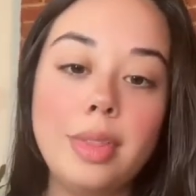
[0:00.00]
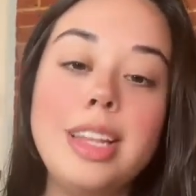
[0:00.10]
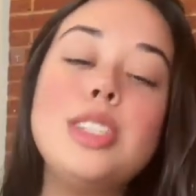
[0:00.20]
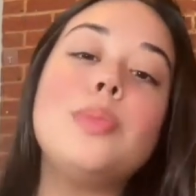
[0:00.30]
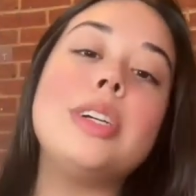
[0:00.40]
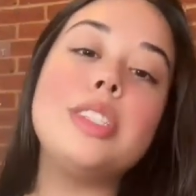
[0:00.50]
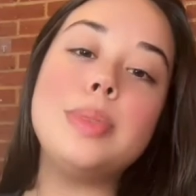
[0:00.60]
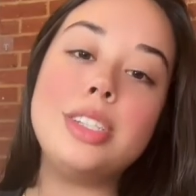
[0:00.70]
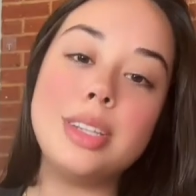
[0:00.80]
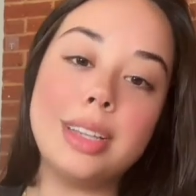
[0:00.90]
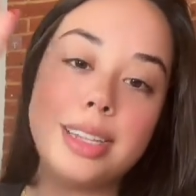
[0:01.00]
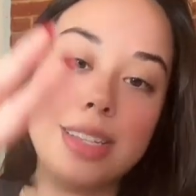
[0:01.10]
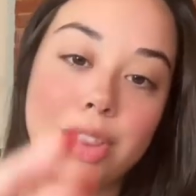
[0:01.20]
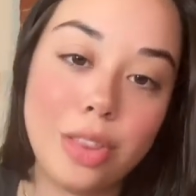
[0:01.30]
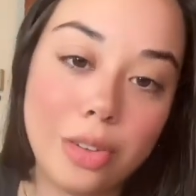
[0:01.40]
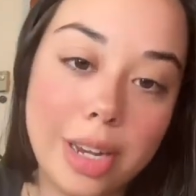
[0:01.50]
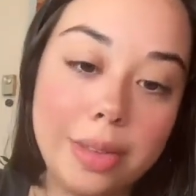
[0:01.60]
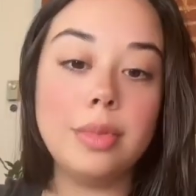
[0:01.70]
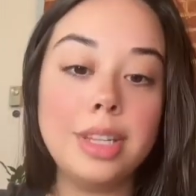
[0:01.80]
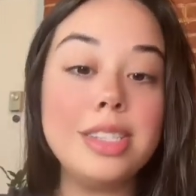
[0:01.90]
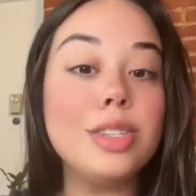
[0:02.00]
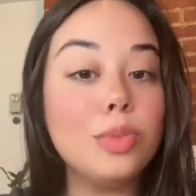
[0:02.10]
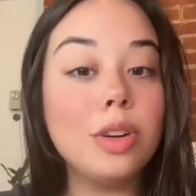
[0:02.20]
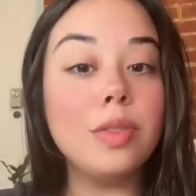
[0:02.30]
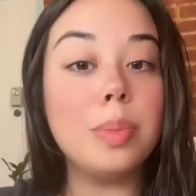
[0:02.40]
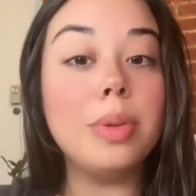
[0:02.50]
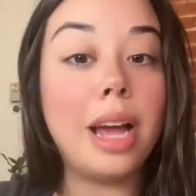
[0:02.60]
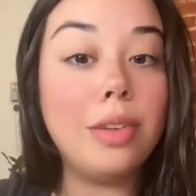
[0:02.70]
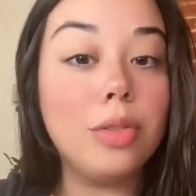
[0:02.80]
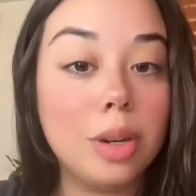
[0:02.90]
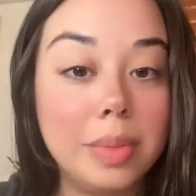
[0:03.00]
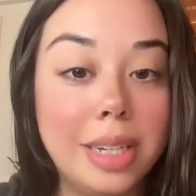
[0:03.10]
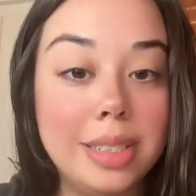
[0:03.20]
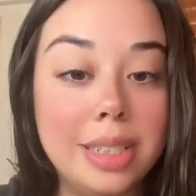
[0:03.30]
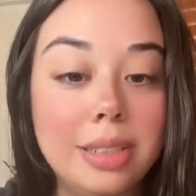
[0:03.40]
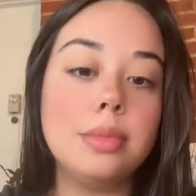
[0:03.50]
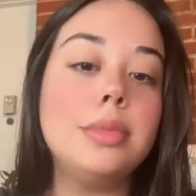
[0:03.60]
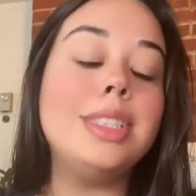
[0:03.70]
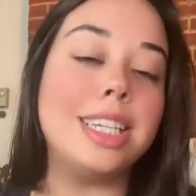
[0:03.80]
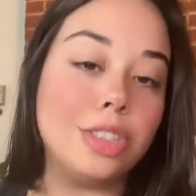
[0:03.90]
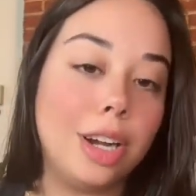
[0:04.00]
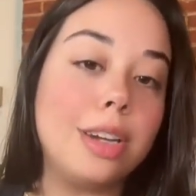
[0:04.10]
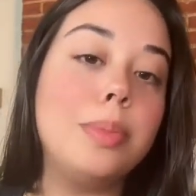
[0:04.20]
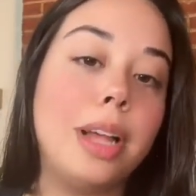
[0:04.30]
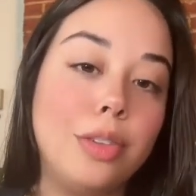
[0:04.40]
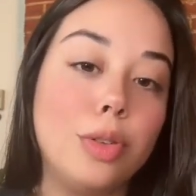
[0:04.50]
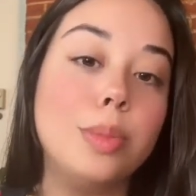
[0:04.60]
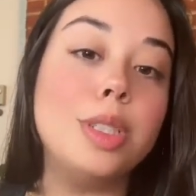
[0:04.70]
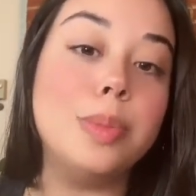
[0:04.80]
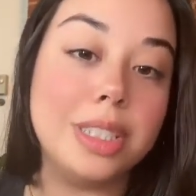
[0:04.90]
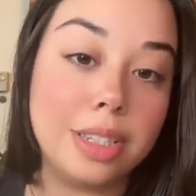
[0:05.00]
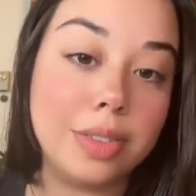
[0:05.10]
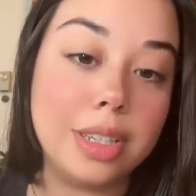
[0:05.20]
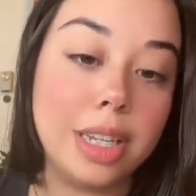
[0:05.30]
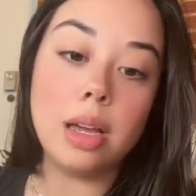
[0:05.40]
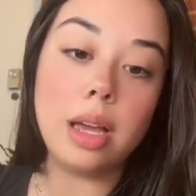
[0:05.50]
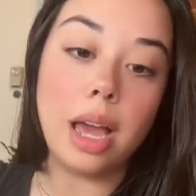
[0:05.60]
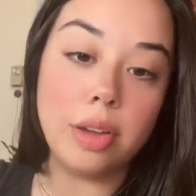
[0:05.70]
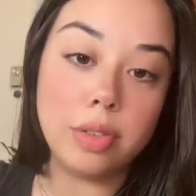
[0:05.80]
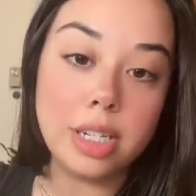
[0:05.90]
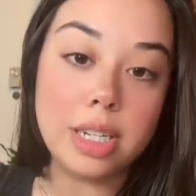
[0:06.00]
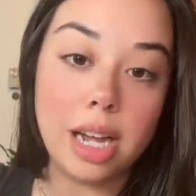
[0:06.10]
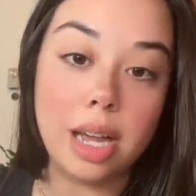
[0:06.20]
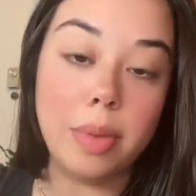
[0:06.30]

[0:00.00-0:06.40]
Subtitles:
This brings me to lesson 3. This is more of a platform lesson, TikTok platform specifically. Every time I